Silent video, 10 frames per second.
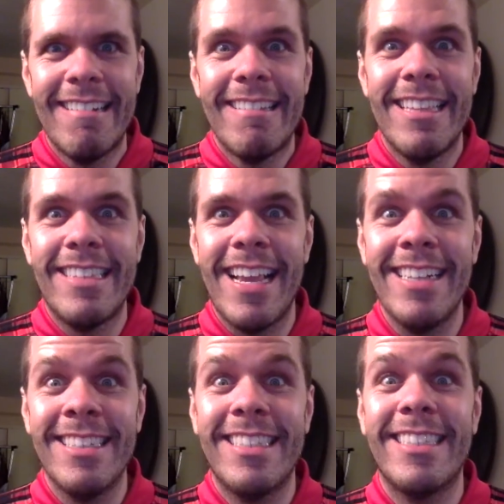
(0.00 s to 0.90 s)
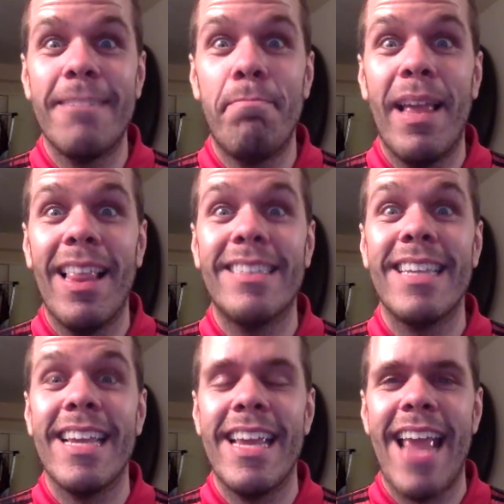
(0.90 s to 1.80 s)
this
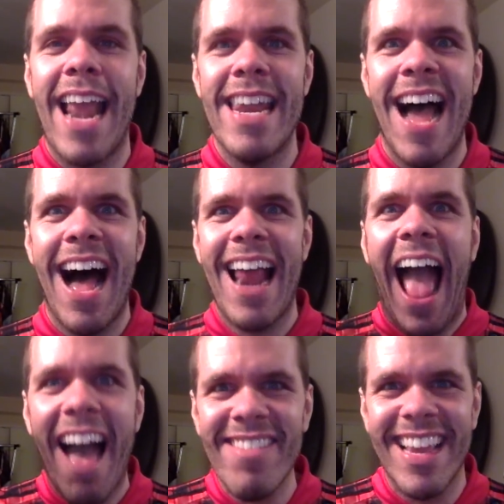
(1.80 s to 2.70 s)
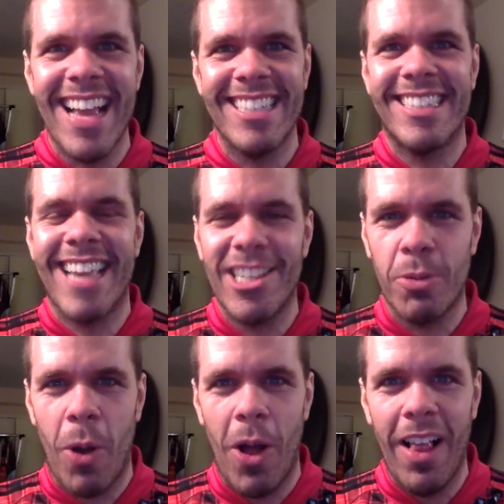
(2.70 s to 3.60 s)
instability and not having a
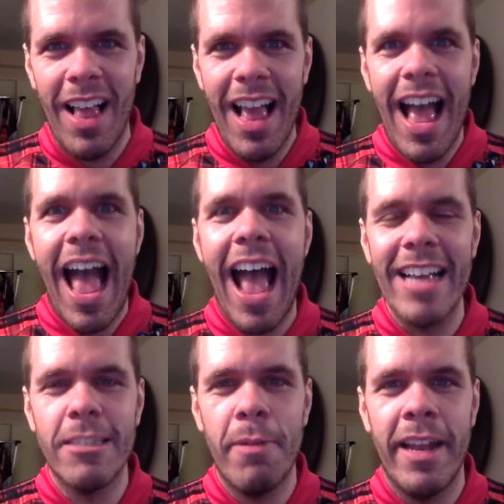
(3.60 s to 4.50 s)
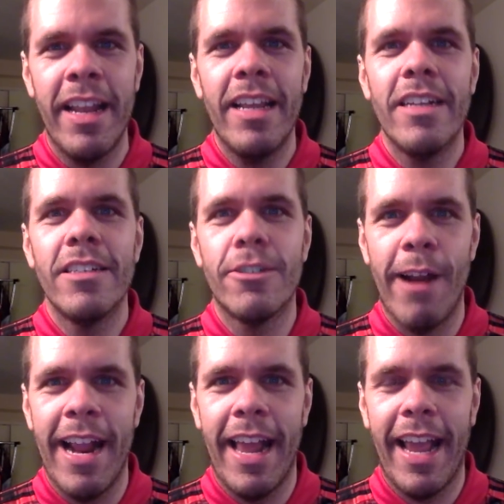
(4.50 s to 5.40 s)
schedule has been
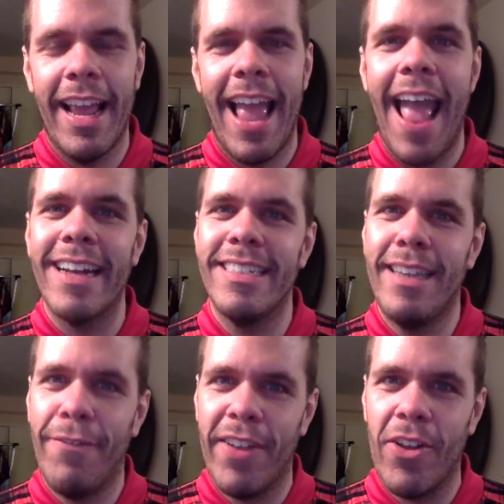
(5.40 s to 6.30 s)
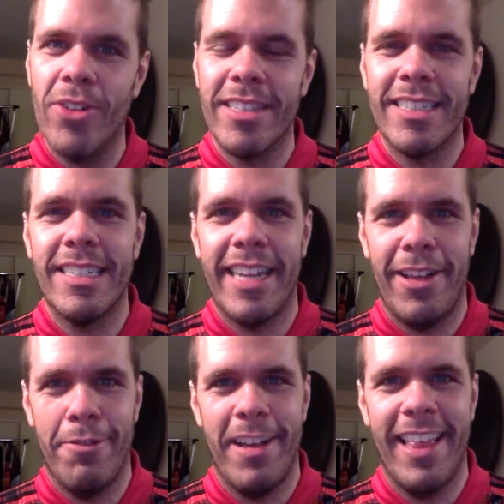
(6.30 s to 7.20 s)
draining and difficult to
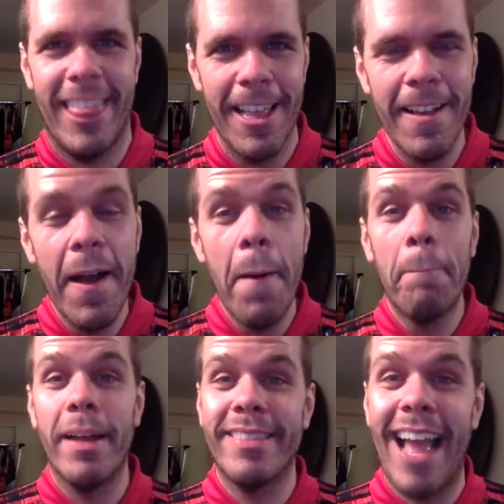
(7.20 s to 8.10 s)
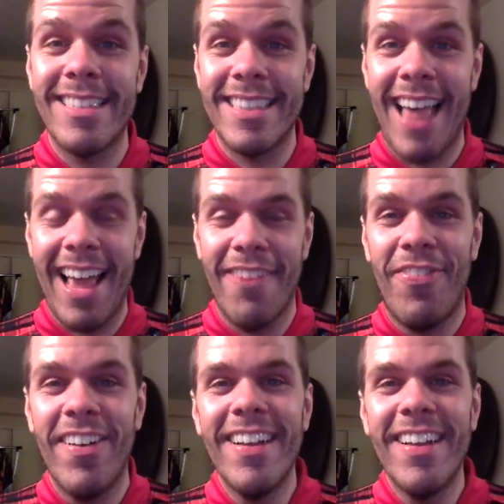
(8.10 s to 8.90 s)
deal with, but that's life.